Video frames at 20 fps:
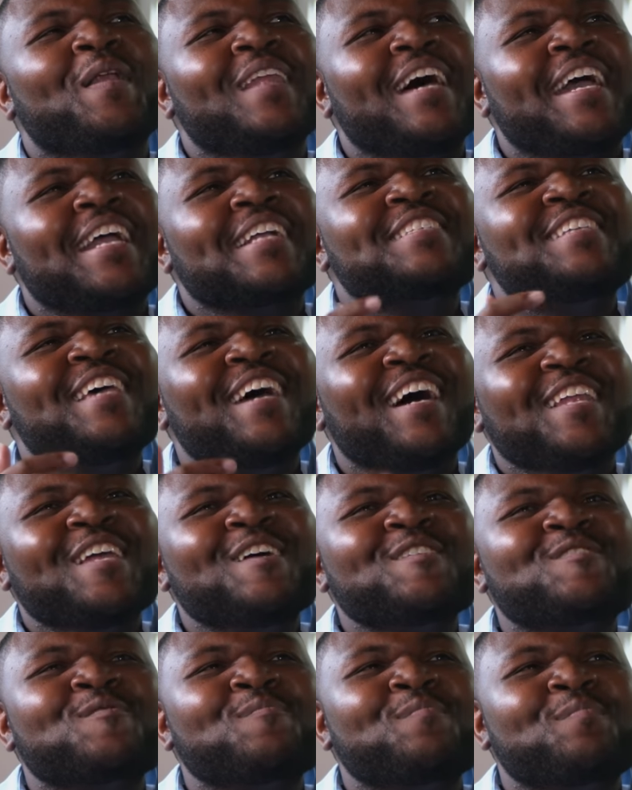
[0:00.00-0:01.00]
Like, tell
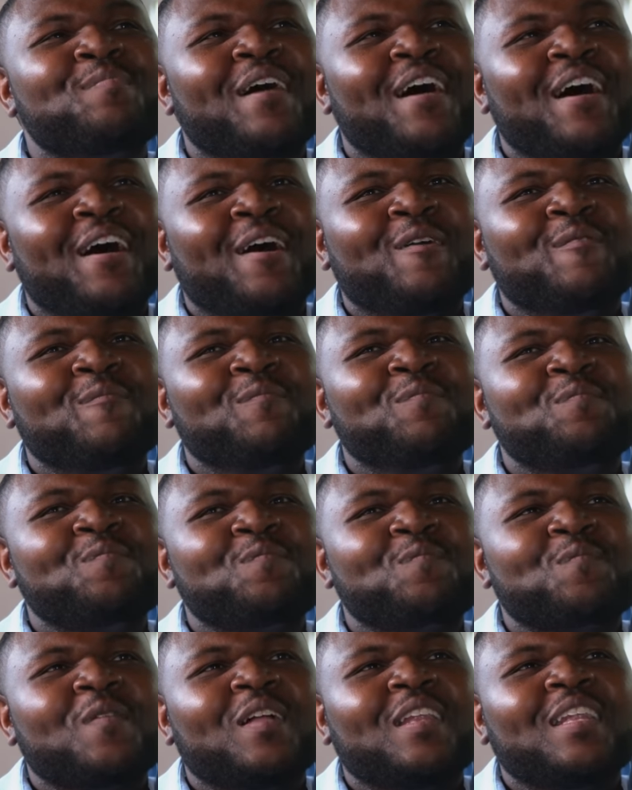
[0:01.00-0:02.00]
us about
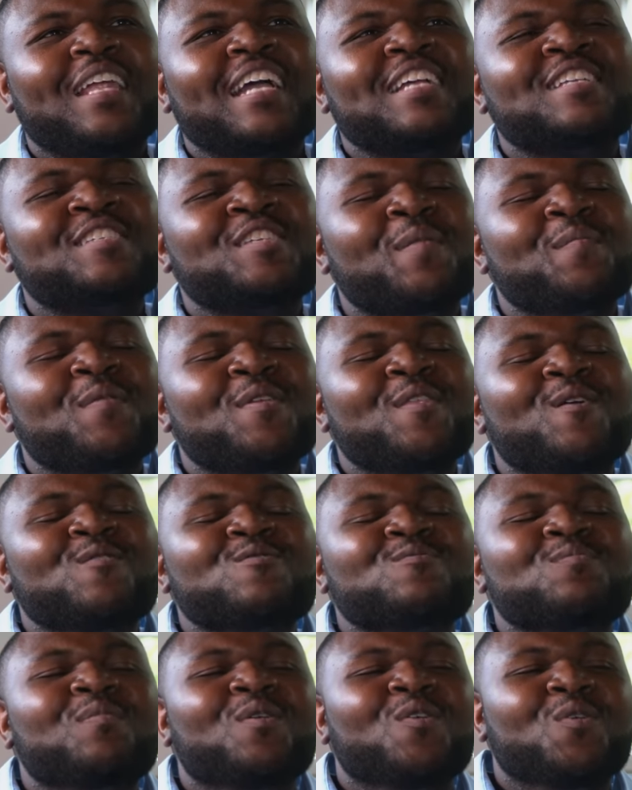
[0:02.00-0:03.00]
like some of
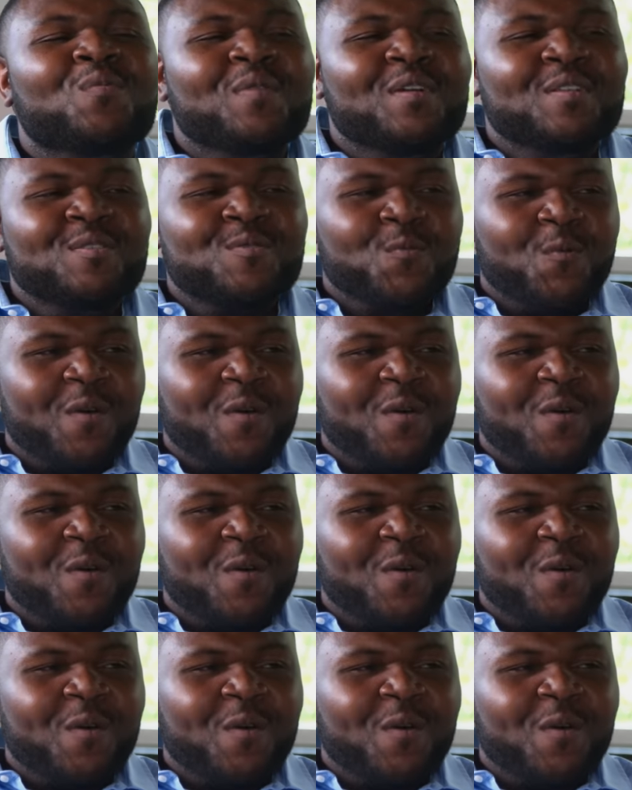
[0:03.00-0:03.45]
those moments